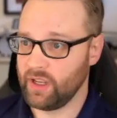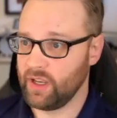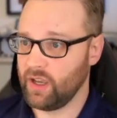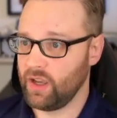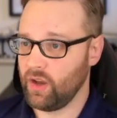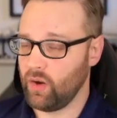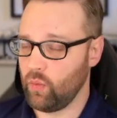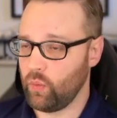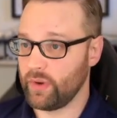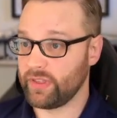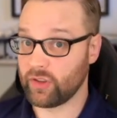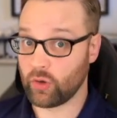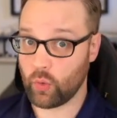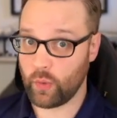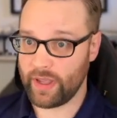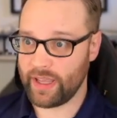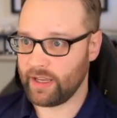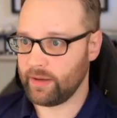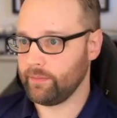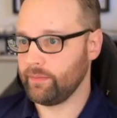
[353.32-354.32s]
with the
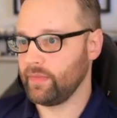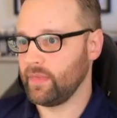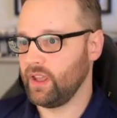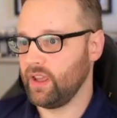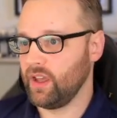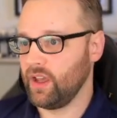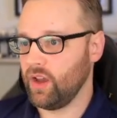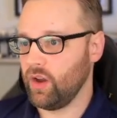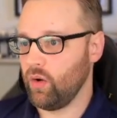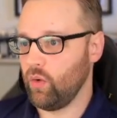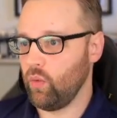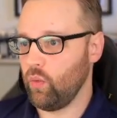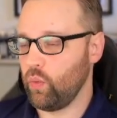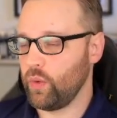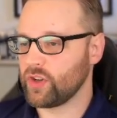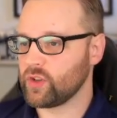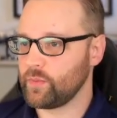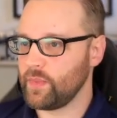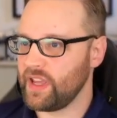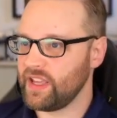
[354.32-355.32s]
queen,
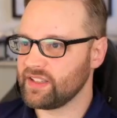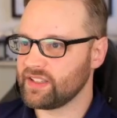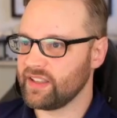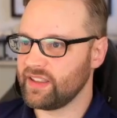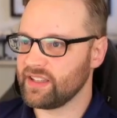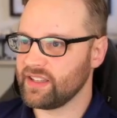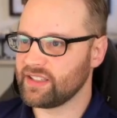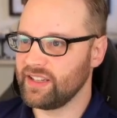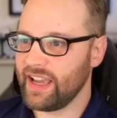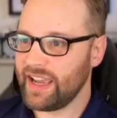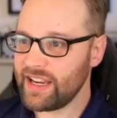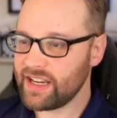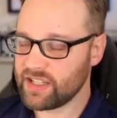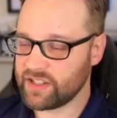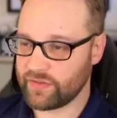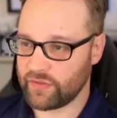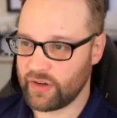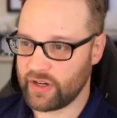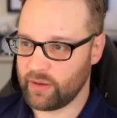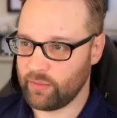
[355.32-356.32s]
which means that this knight is
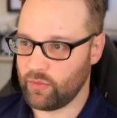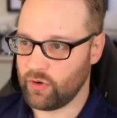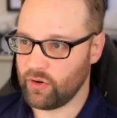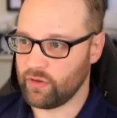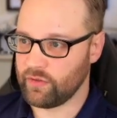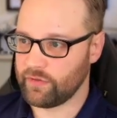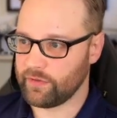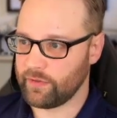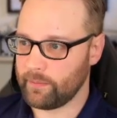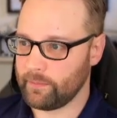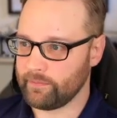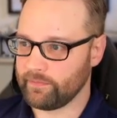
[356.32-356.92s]
free to move.